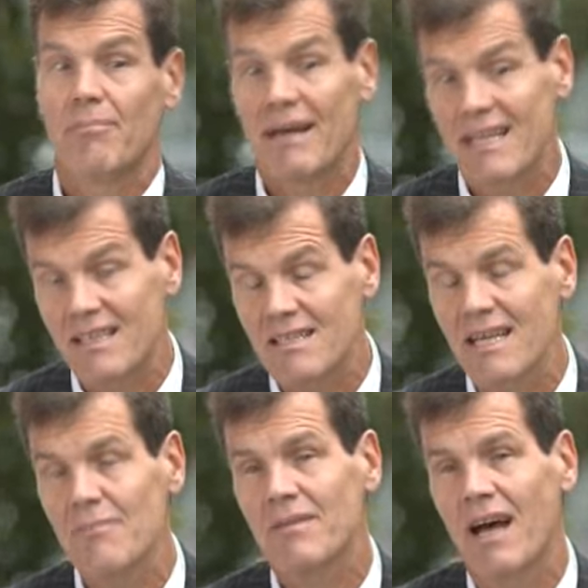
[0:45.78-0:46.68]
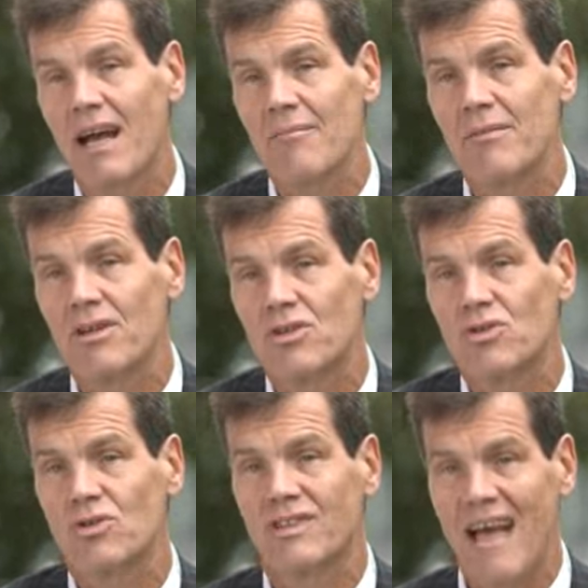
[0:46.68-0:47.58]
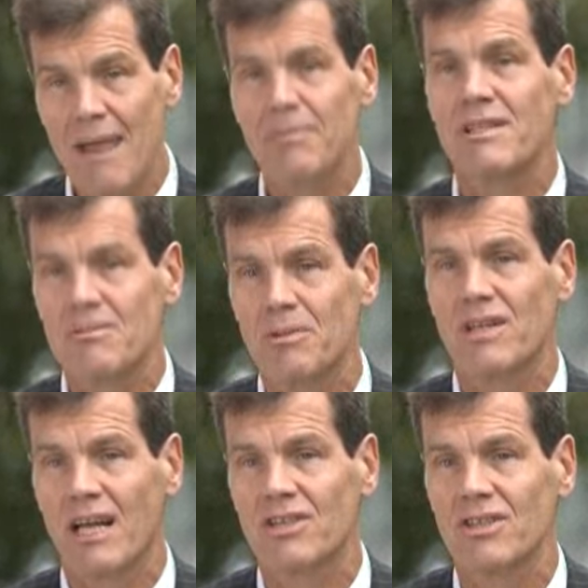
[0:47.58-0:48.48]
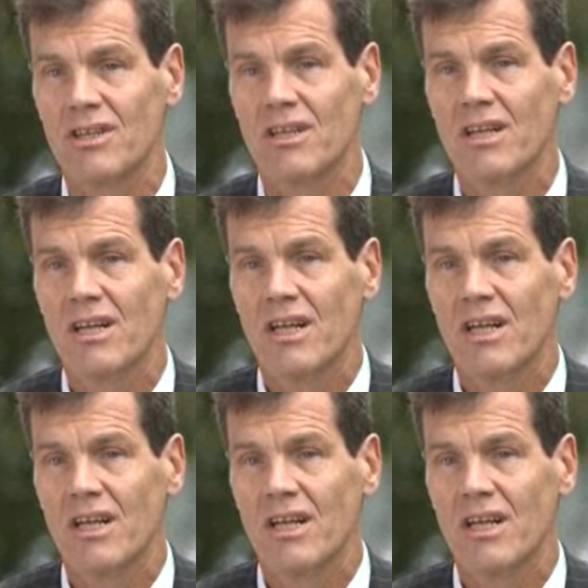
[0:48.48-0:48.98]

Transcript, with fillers: But at the same time, to tap this potential,